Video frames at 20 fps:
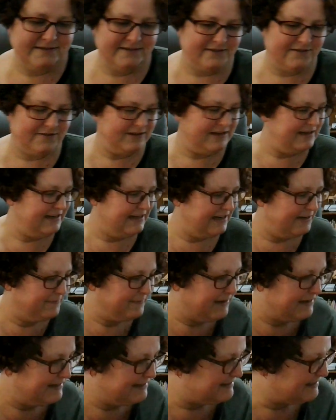39
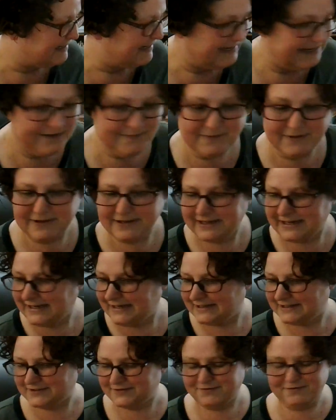minus 8. Well,
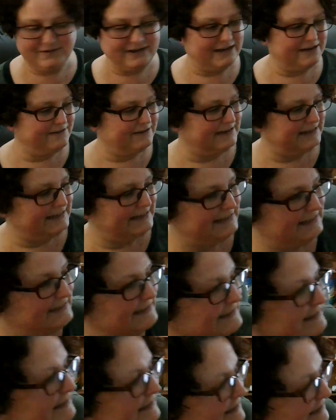8 is very
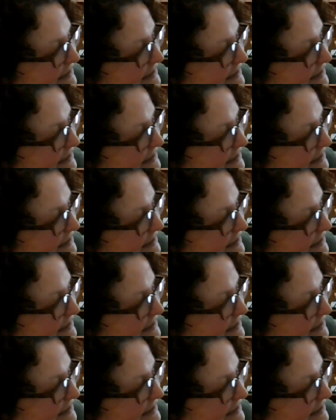easy to